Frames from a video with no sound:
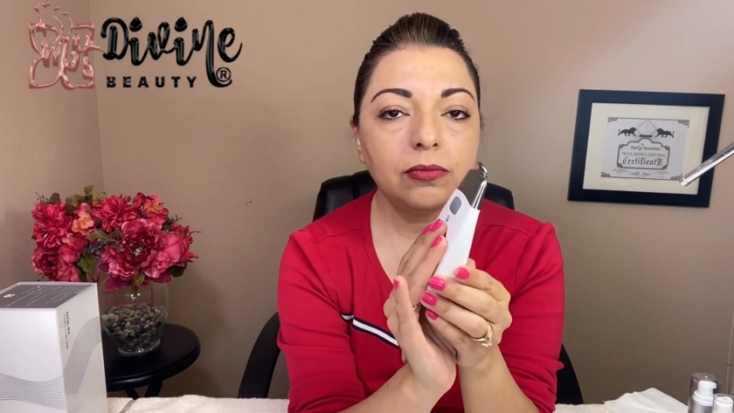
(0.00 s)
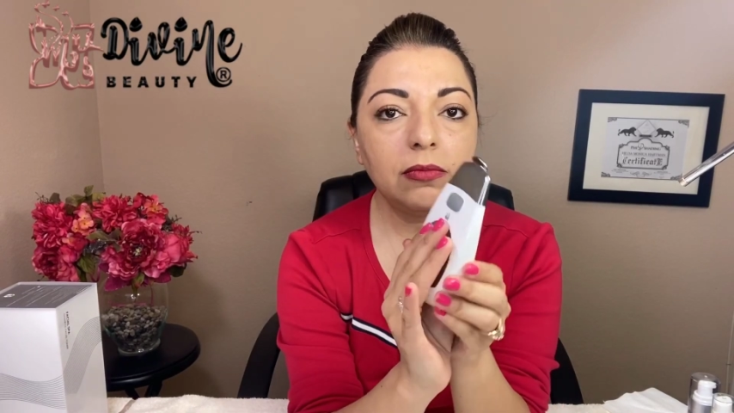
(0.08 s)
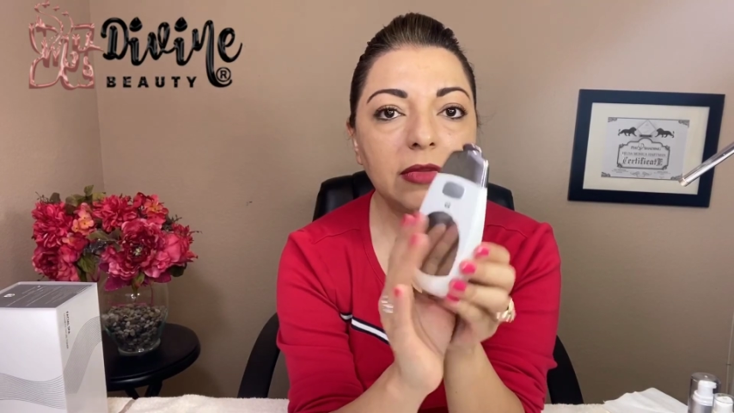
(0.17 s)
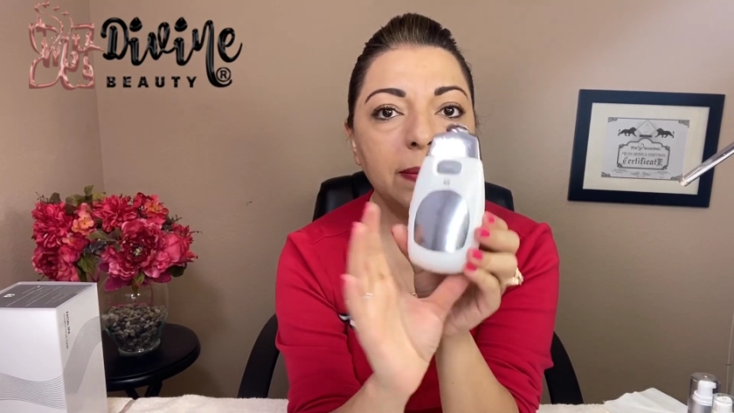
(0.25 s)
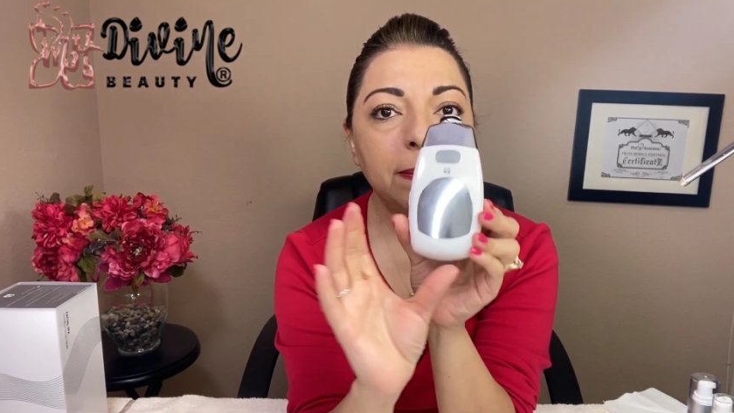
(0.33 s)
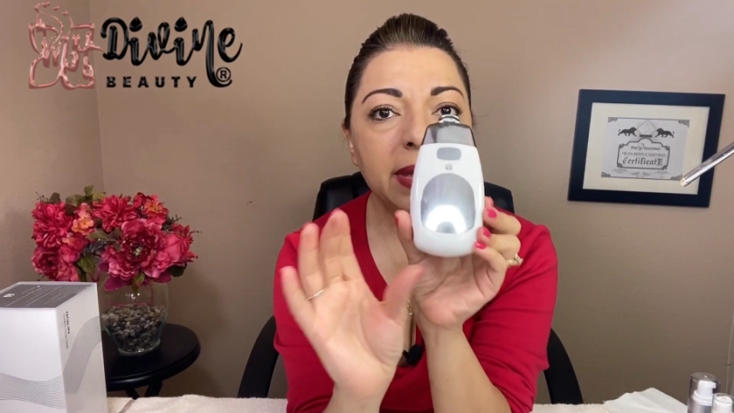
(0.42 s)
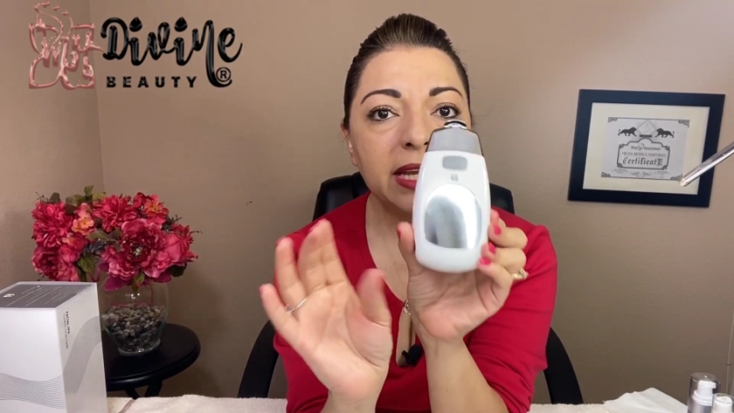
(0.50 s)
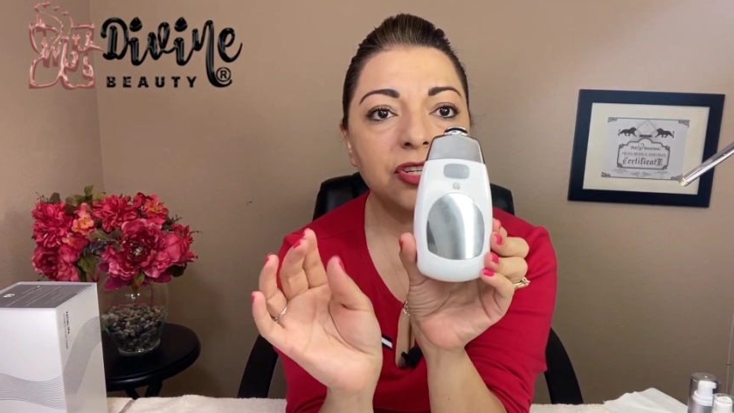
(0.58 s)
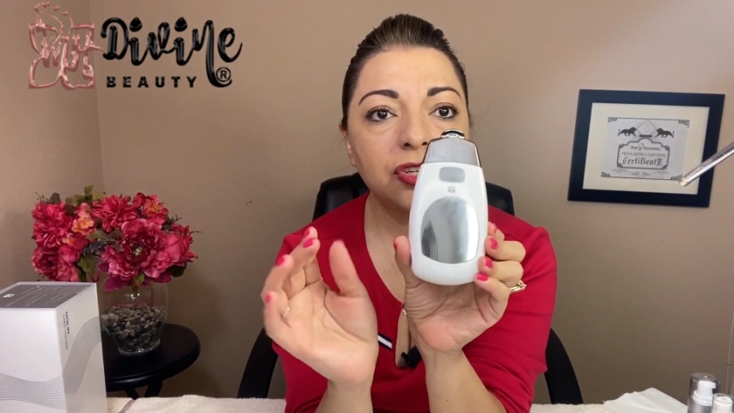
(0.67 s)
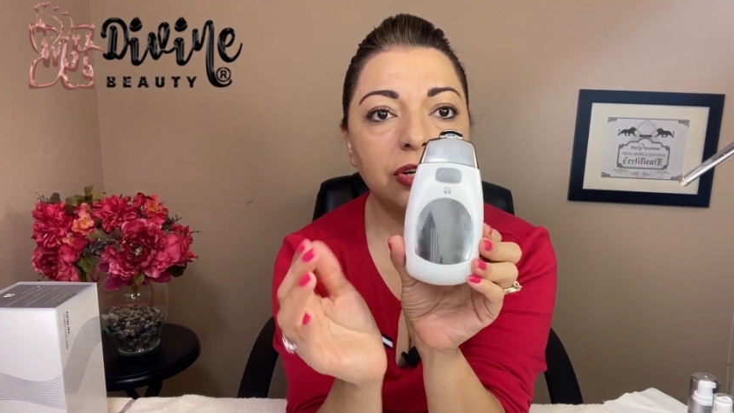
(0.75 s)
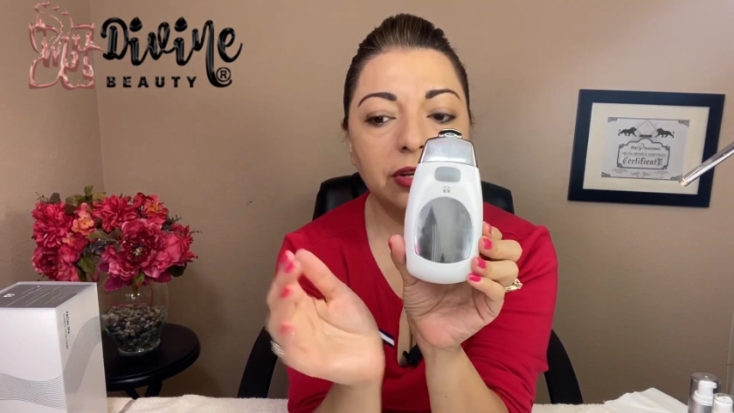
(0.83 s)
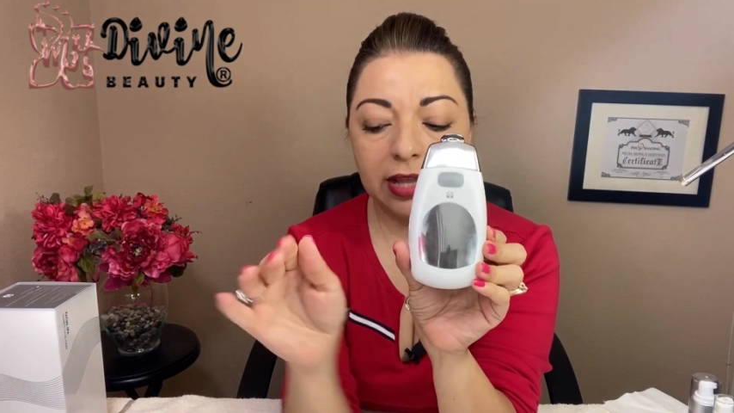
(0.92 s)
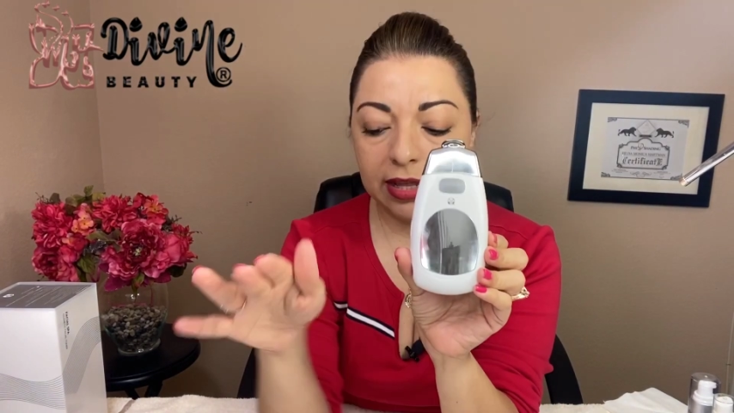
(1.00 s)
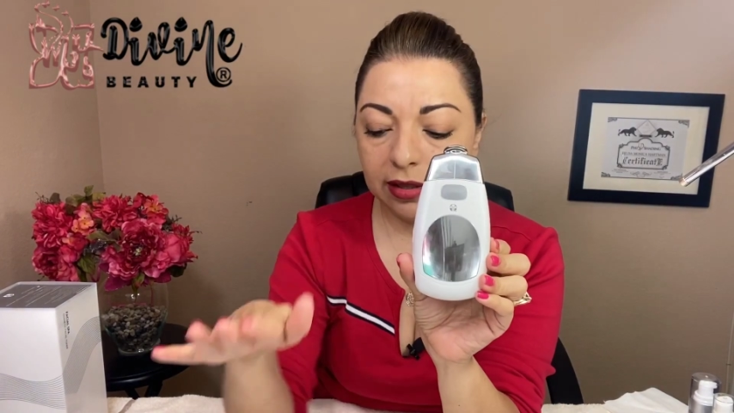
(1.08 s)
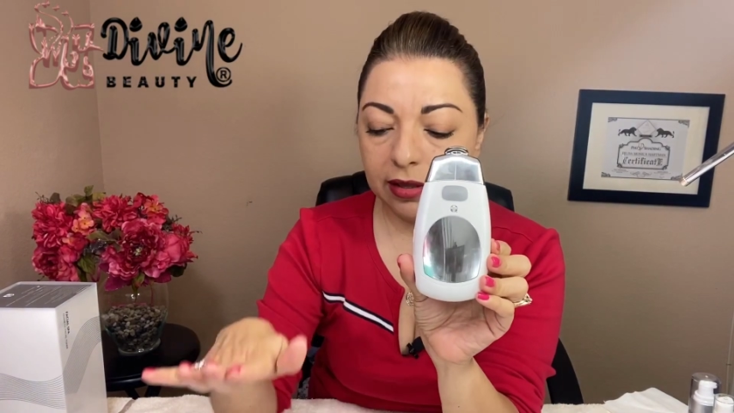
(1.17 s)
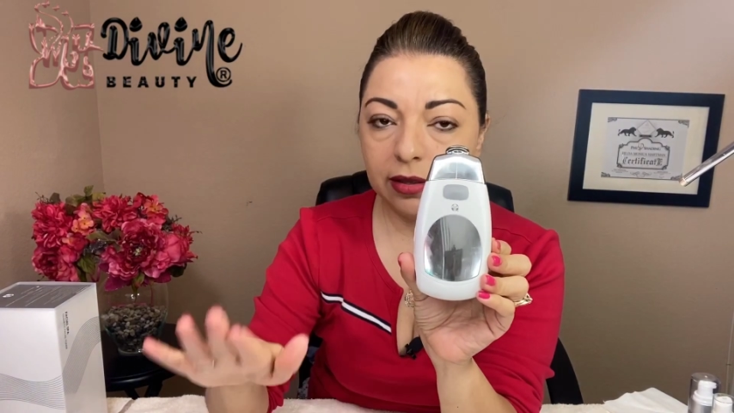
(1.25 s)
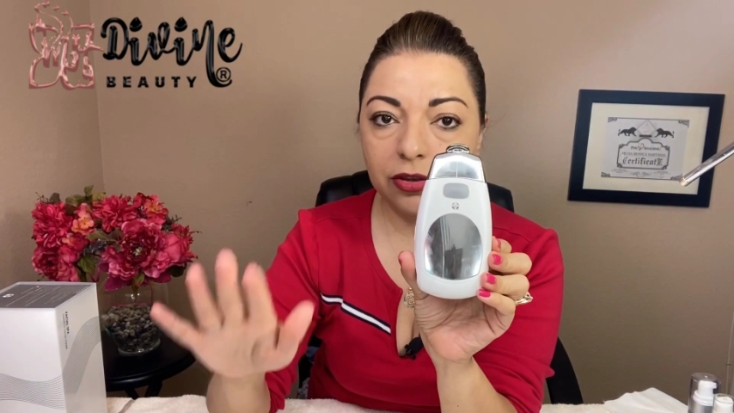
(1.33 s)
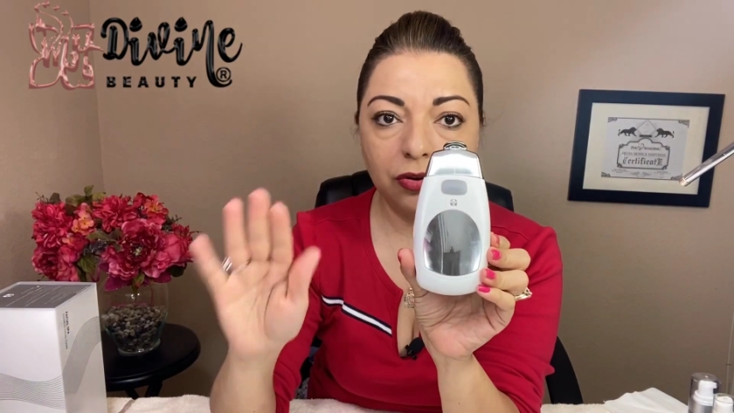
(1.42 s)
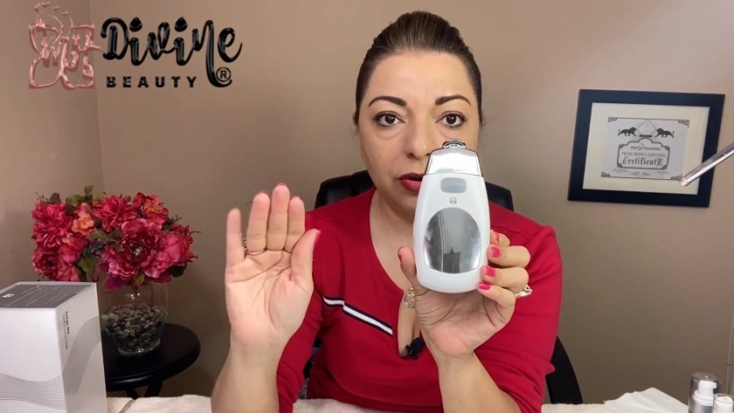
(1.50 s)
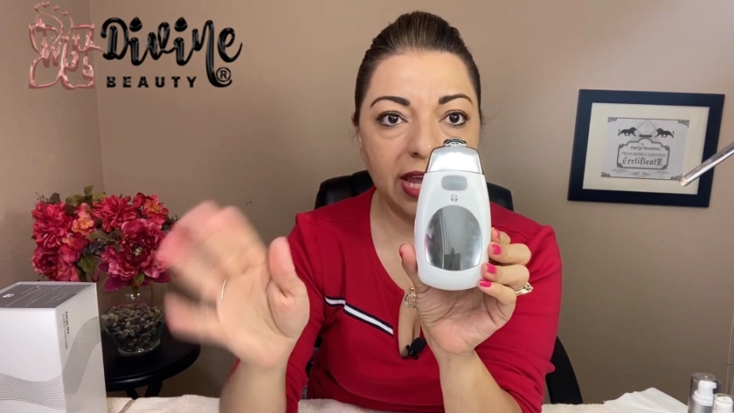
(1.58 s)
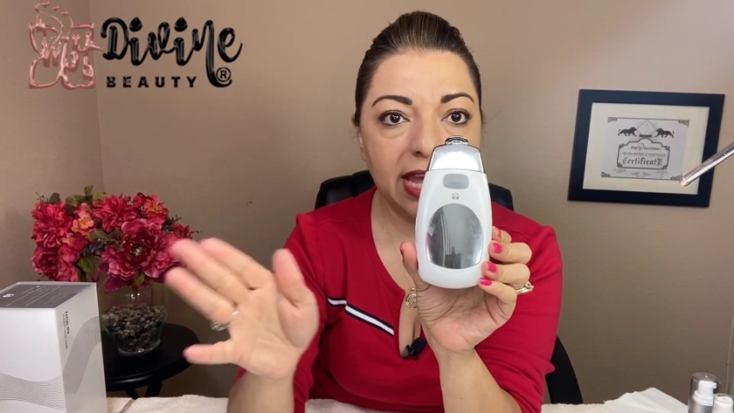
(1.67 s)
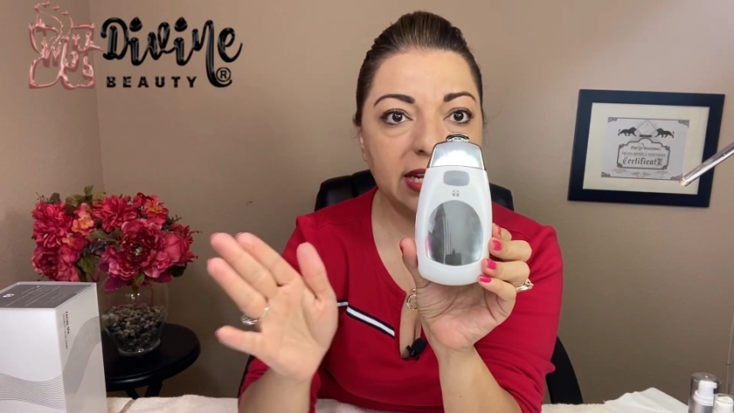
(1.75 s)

make sure that your hand